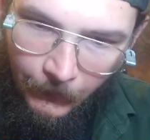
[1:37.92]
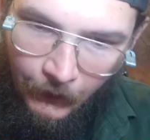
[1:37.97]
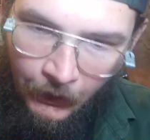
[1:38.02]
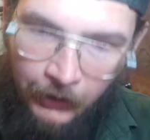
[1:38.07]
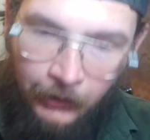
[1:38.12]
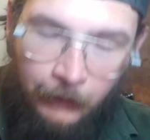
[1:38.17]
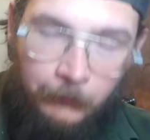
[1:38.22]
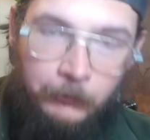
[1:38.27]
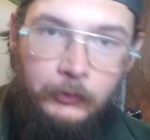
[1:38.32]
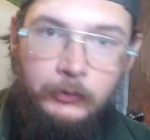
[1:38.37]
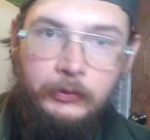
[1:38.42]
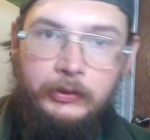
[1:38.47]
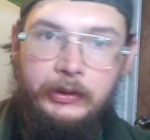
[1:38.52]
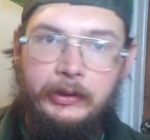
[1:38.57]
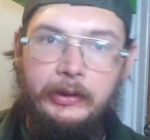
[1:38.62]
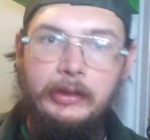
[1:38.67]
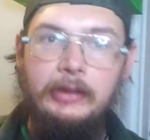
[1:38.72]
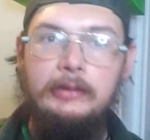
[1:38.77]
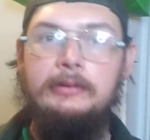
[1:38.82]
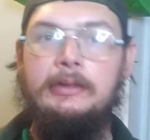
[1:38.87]
I'm going to
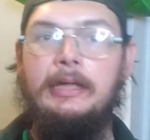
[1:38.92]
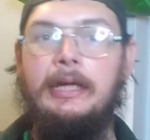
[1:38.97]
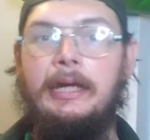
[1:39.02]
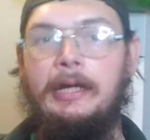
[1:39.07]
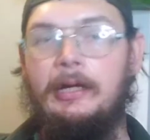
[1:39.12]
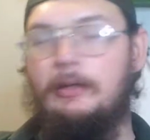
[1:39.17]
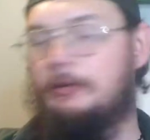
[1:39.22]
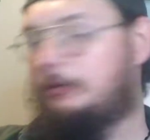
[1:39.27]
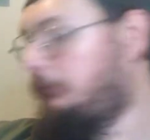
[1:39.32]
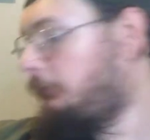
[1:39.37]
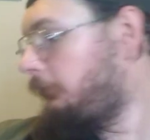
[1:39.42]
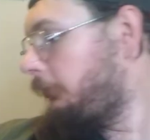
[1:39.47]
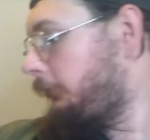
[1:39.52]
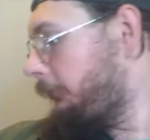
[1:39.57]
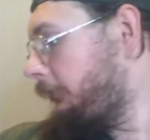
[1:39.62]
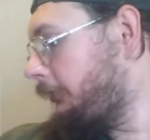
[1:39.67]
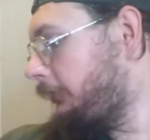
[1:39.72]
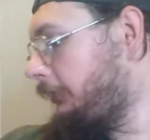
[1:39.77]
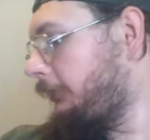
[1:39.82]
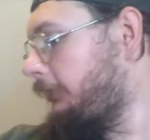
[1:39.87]
get this cat out the room
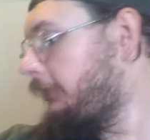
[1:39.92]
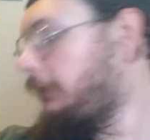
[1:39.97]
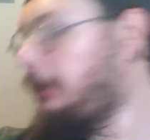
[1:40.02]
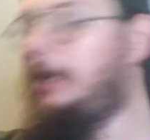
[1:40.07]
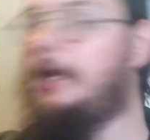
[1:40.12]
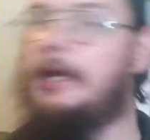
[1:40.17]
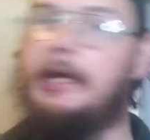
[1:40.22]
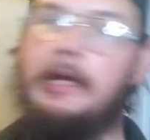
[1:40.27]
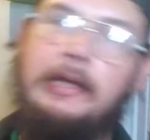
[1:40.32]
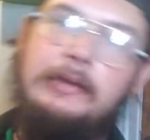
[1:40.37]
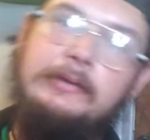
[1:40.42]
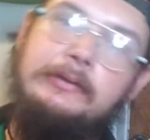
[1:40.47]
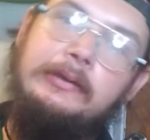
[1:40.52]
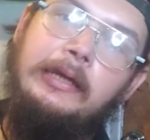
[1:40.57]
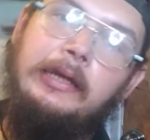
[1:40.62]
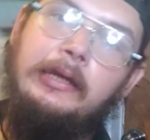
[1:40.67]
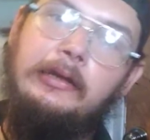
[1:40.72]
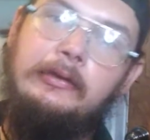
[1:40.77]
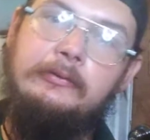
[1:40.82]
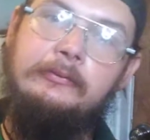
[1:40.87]
because this cat has
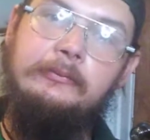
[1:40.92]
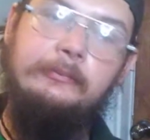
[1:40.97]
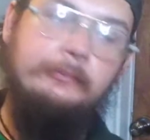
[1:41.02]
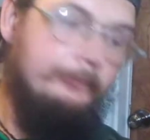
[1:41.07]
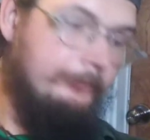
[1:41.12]
kind of